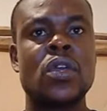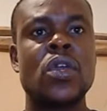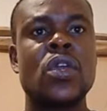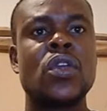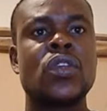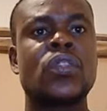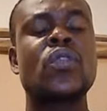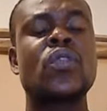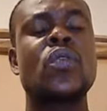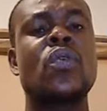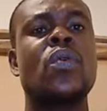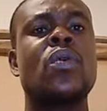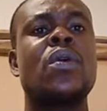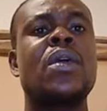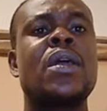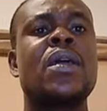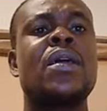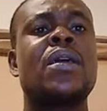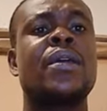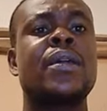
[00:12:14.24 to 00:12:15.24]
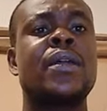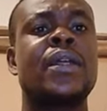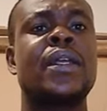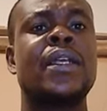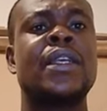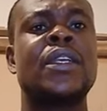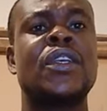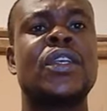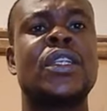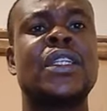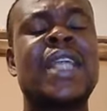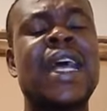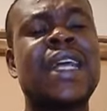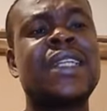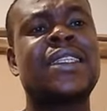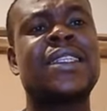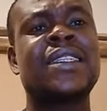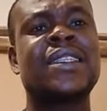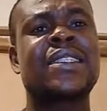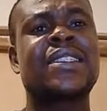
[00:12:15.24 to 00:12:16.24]
So
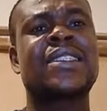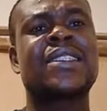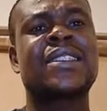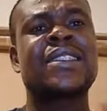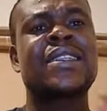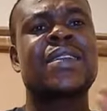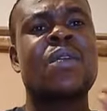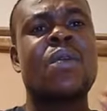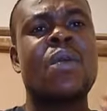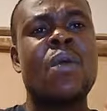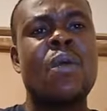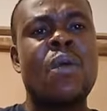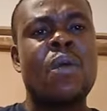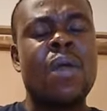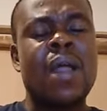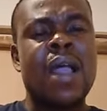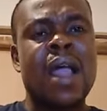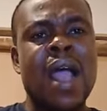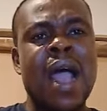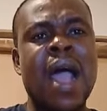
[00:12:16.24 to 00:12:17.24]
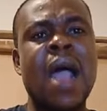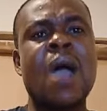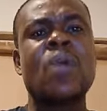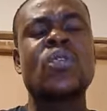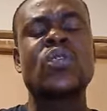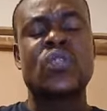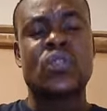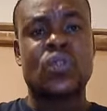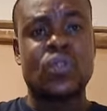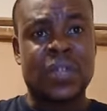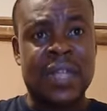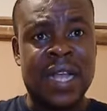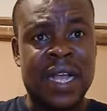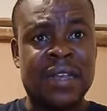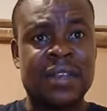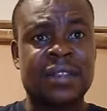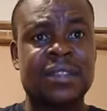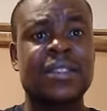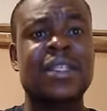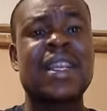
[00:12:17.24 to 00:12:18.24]
that is how
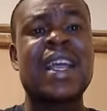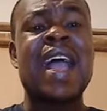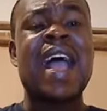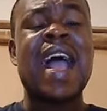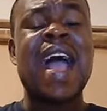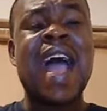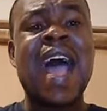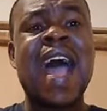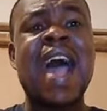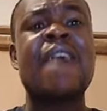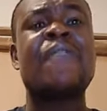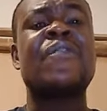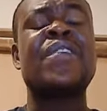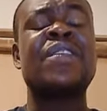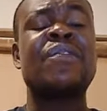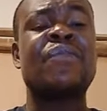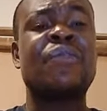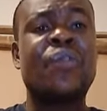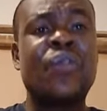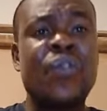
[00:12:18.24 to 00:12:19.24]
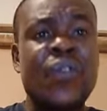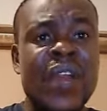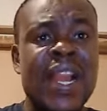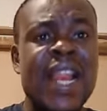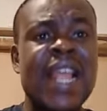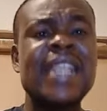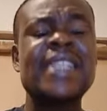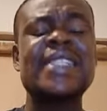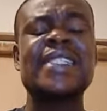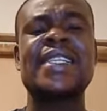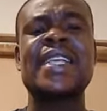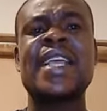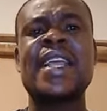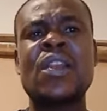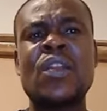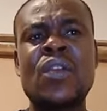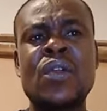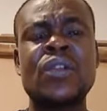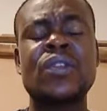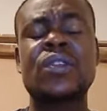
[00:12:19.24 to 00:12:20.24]
Sudan have influenced a
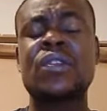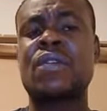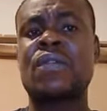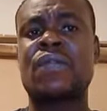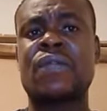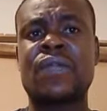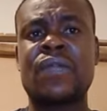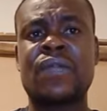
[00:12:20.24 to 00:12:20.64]
lot of